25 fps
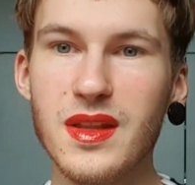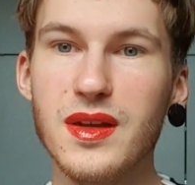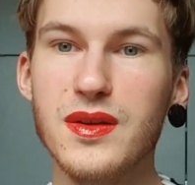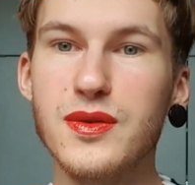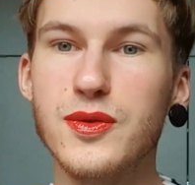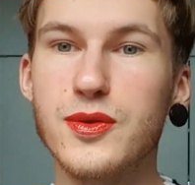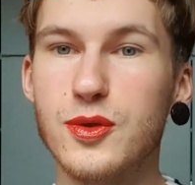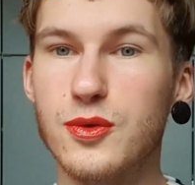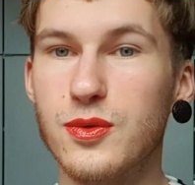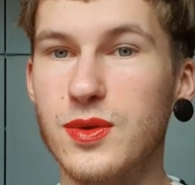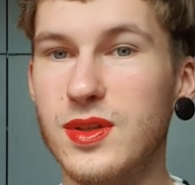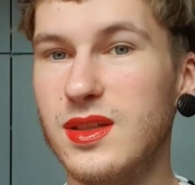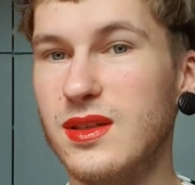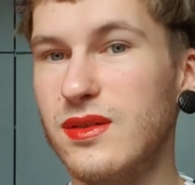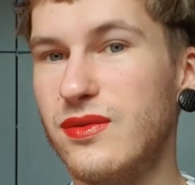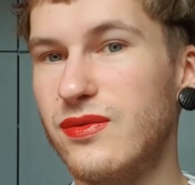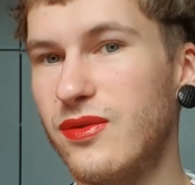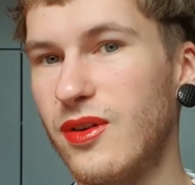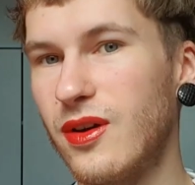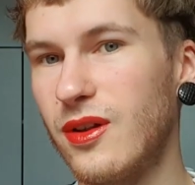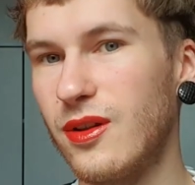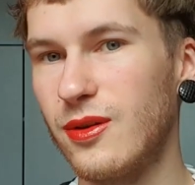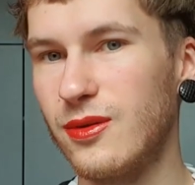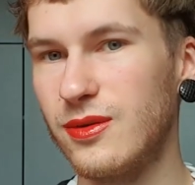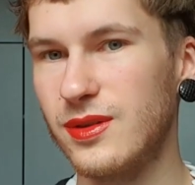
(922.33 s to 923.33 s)
to really
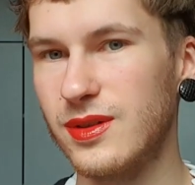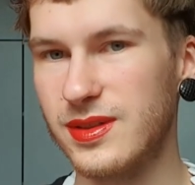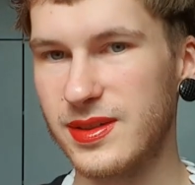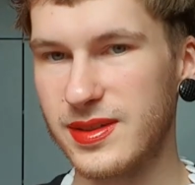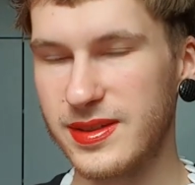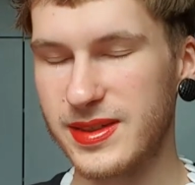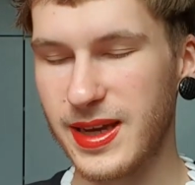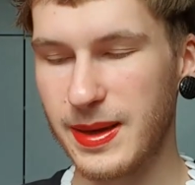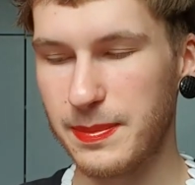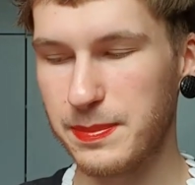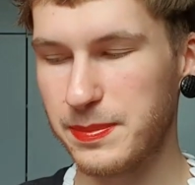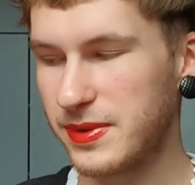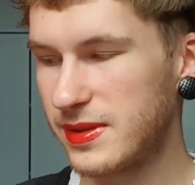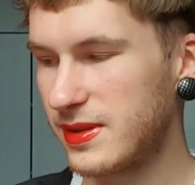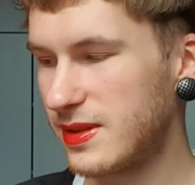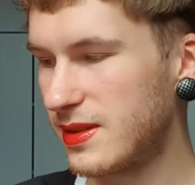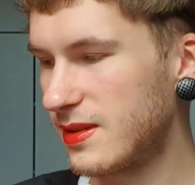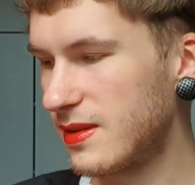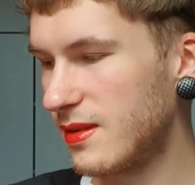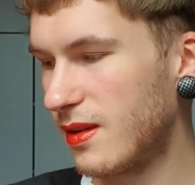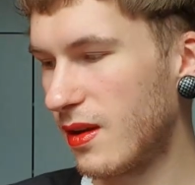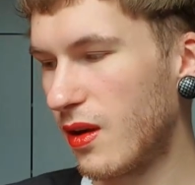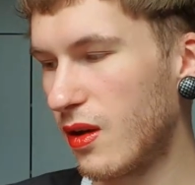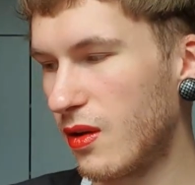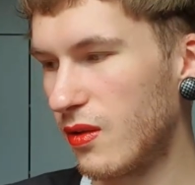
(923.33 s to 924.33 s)
follow the steps
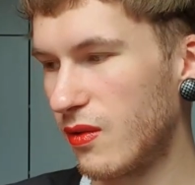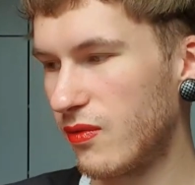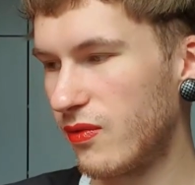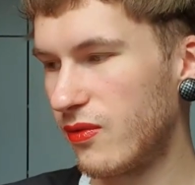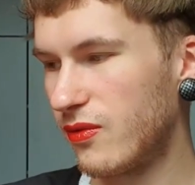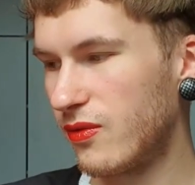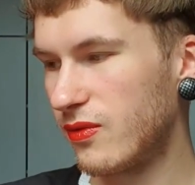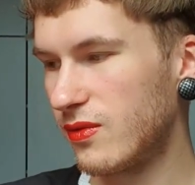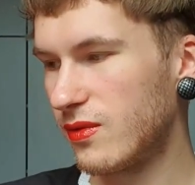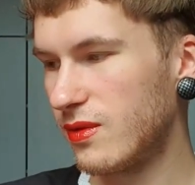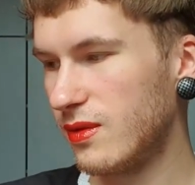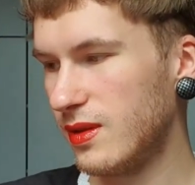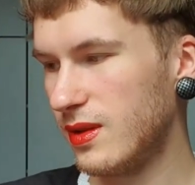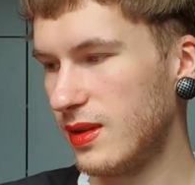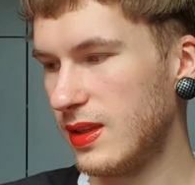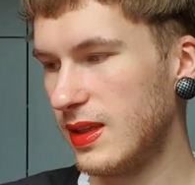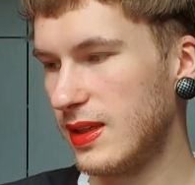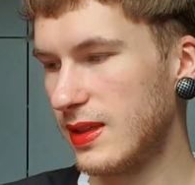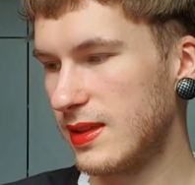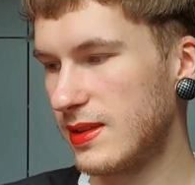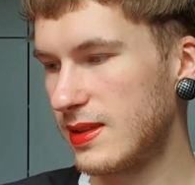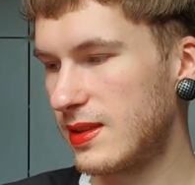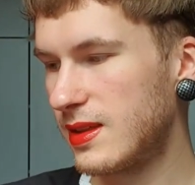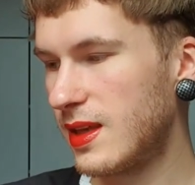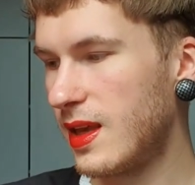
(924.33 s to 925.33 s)
of
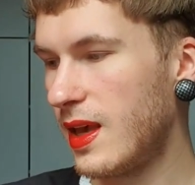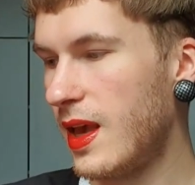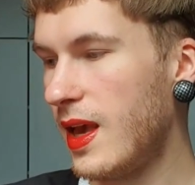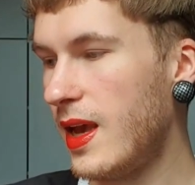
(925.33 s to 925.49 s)
this.